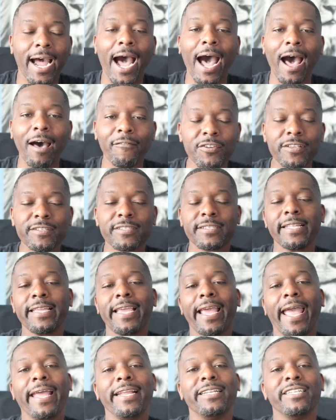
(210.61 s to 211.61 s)

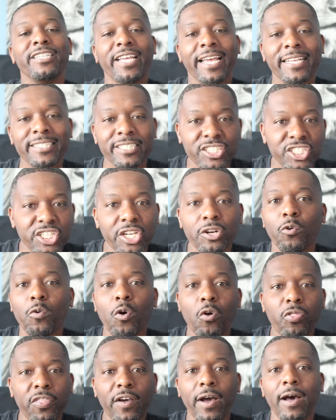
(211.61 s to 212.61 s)
Obviously, and as a general
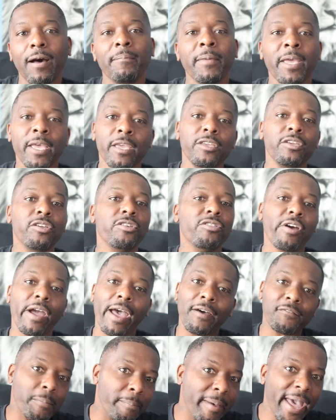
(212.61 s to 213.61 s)
thumb, you either
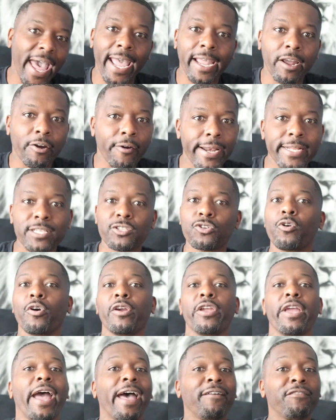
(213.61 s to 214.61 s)
have a bad credit score or
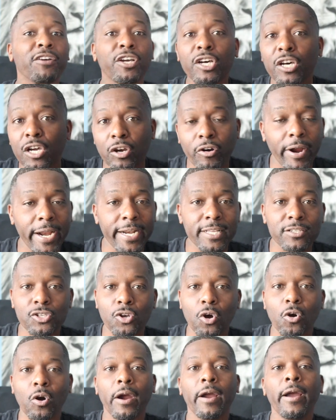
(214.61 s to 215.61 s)
you have a good credit
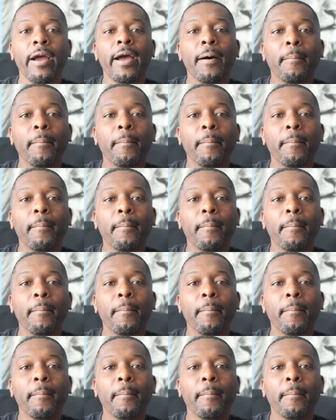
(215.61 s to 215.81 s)
score.